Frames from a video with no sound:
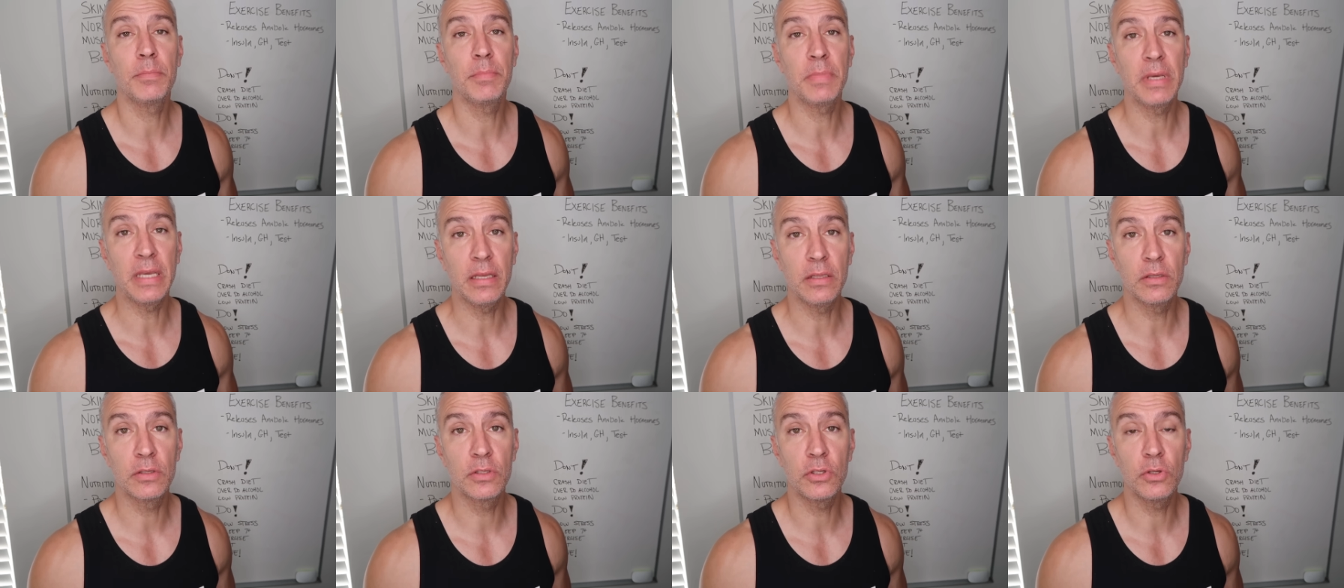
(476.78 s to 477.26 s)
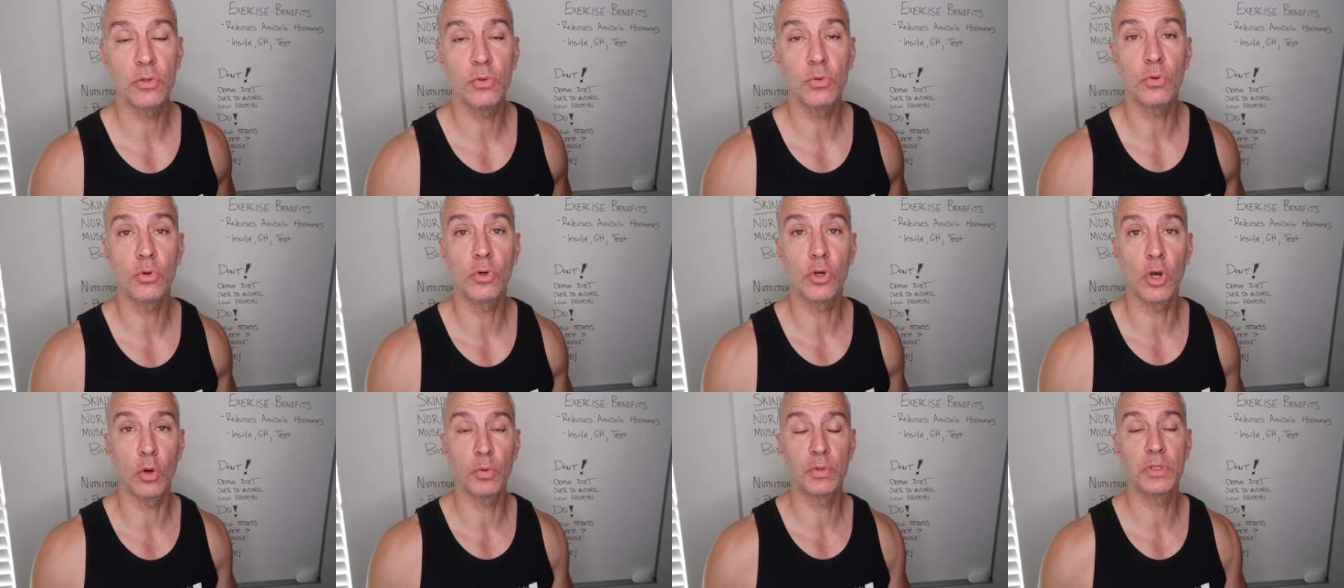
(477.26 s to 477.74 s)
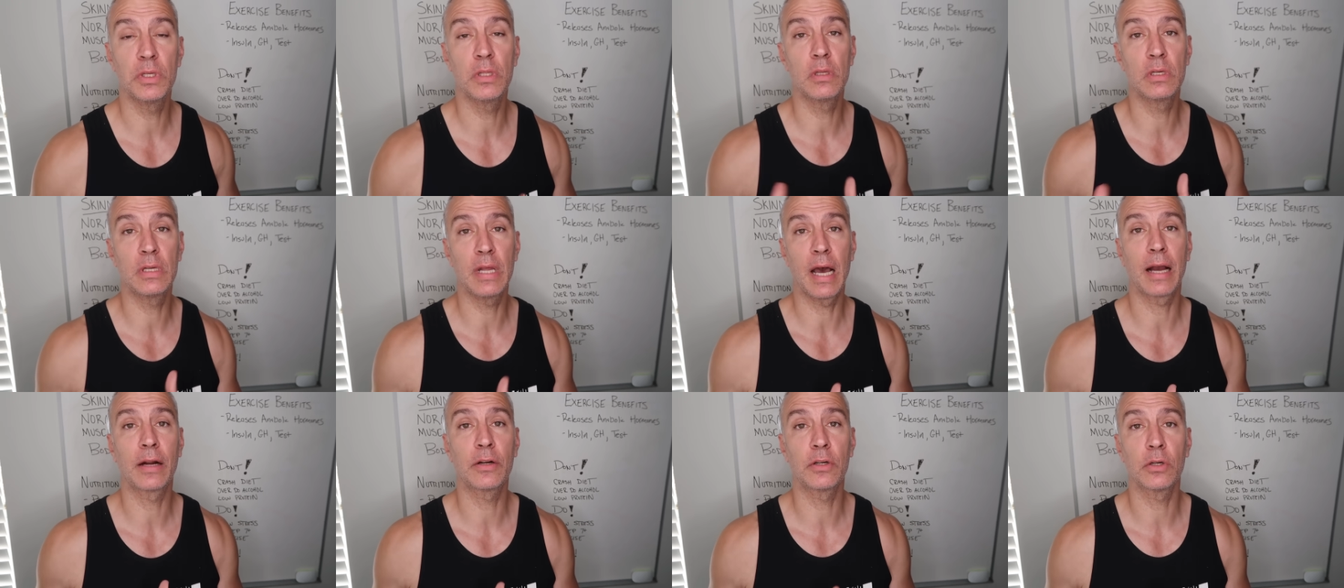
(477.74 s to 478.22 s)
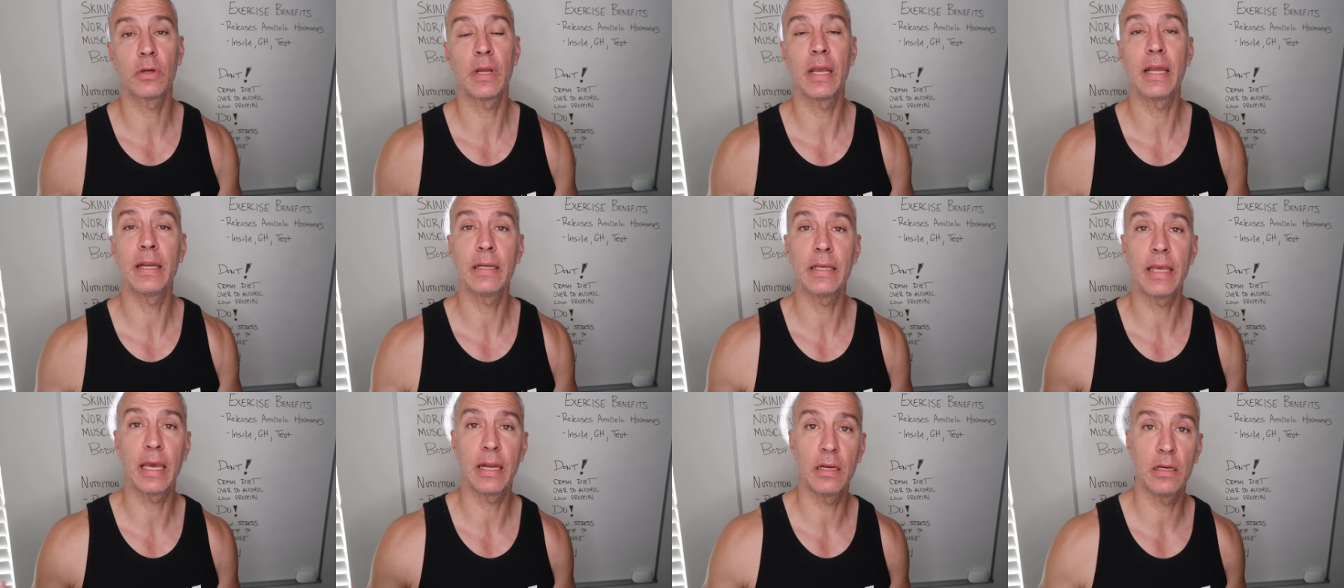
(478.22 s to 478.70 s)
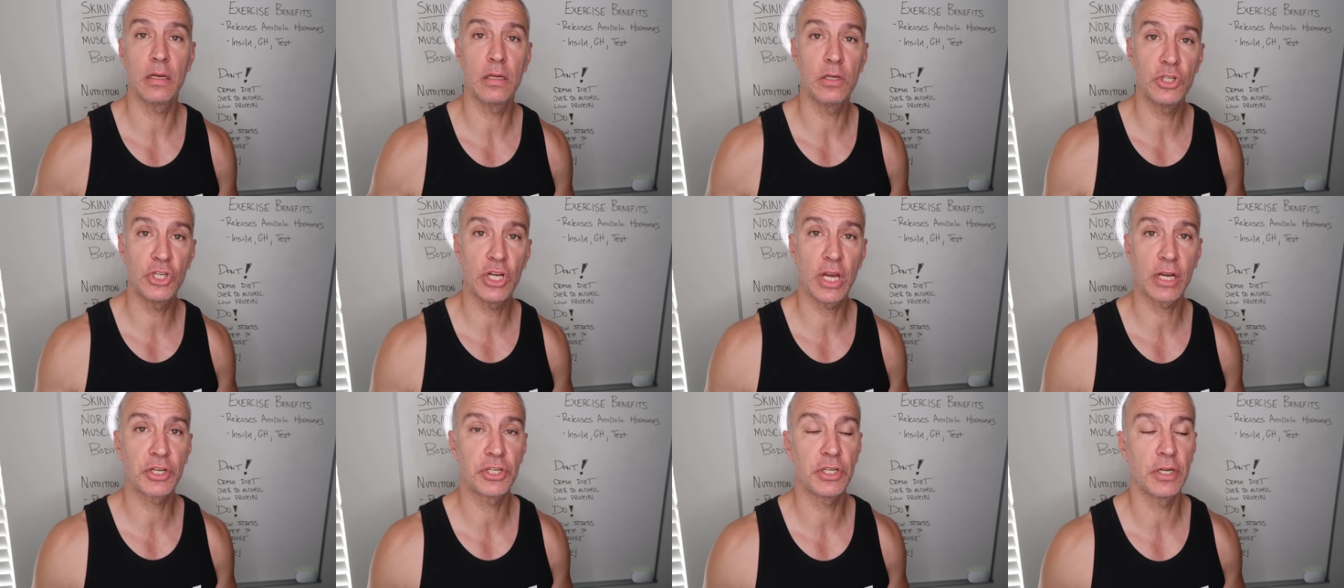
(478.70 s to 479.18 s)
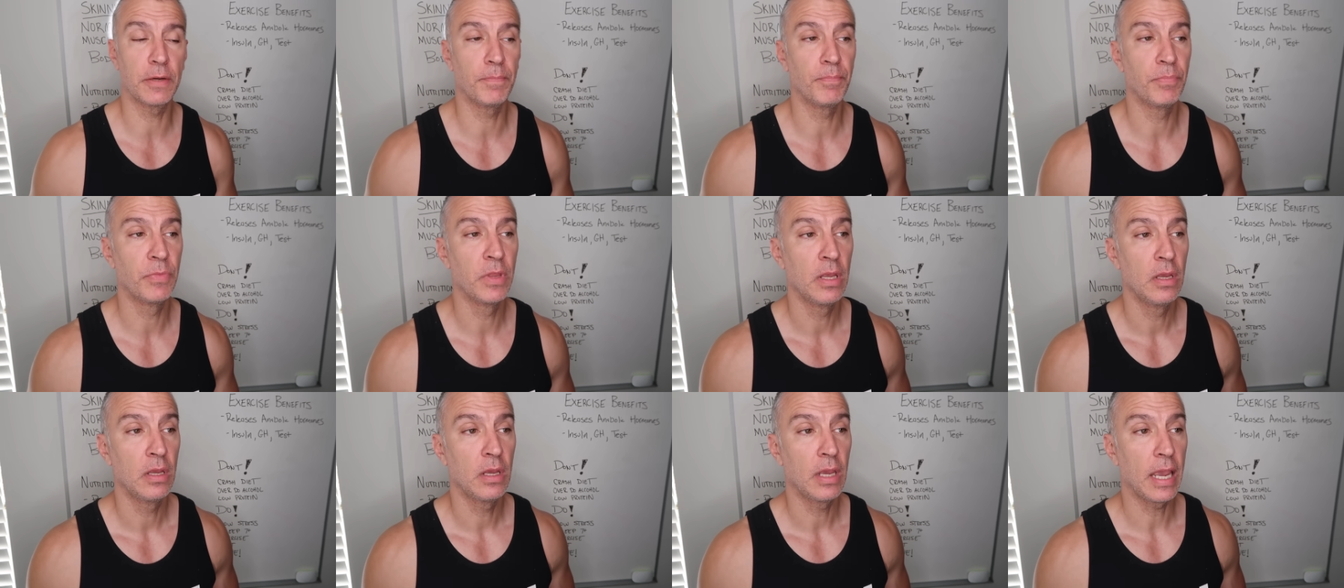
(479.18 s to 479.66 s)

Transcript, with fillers: a means to go to the doctor and get an injection